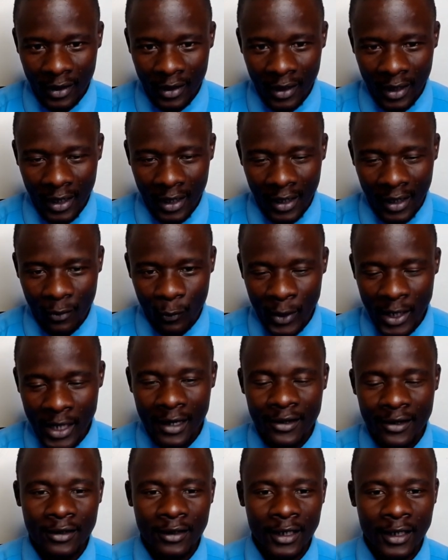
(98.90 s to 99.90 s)
And we
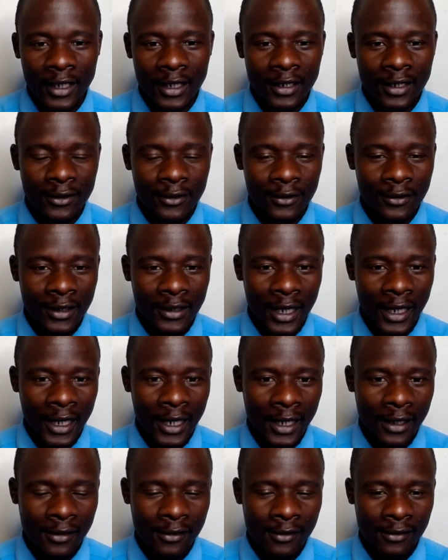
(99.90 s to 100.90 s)
can see it
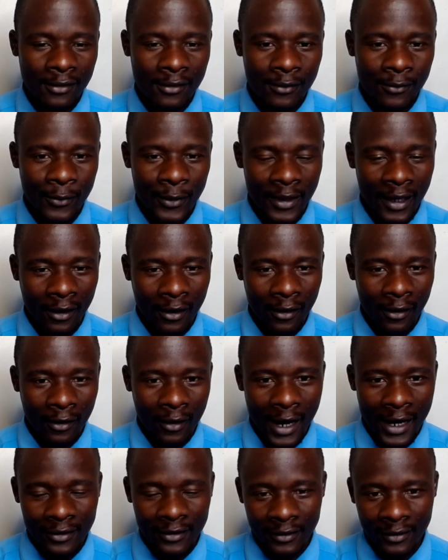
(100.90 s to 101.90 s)
today with the
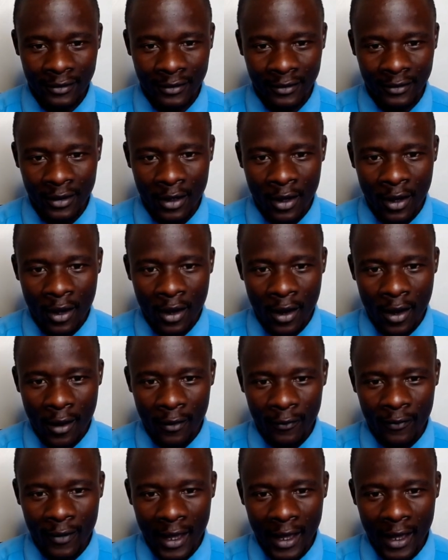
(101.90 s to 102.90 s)
crisis
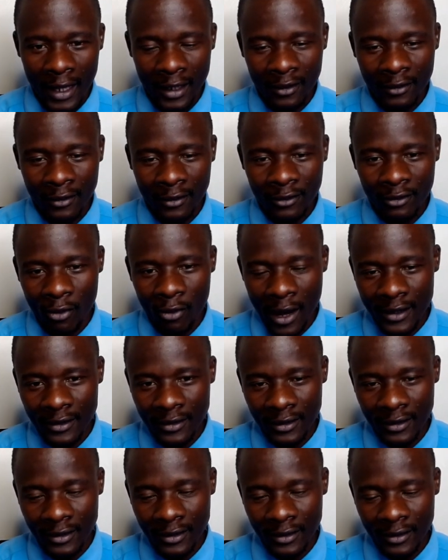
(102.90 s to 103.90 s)
of the health
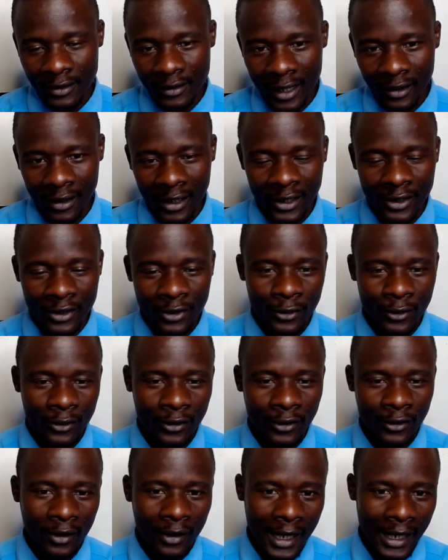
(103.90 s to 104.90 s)
crisis, the agricultural
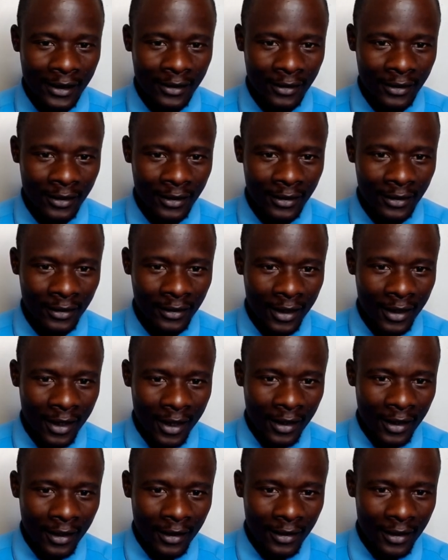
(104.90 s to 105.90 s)
crisis,
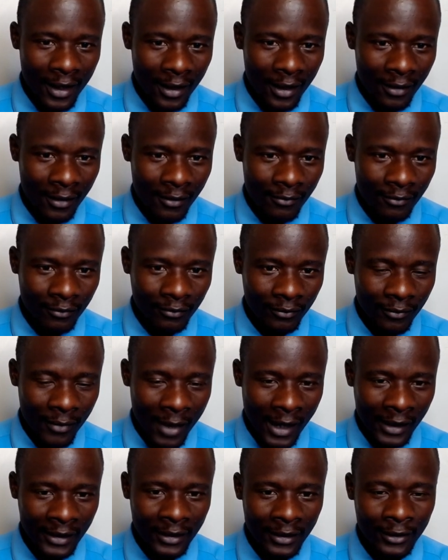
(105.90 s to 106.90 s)
the
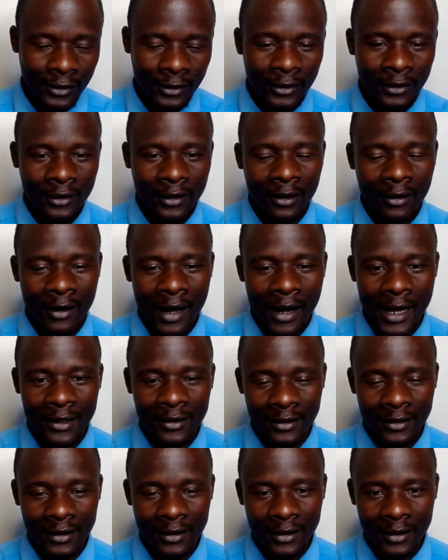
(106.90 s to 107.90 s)
marital
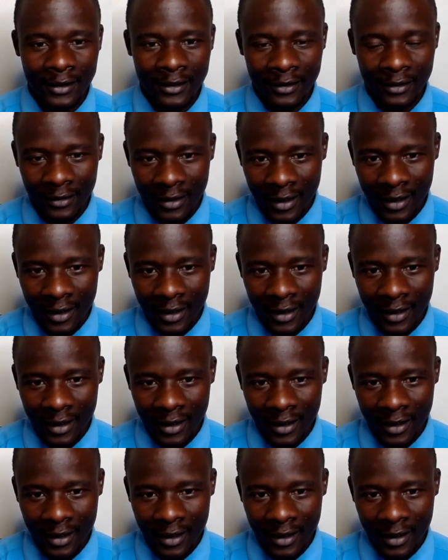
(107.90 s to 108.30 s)
crisis,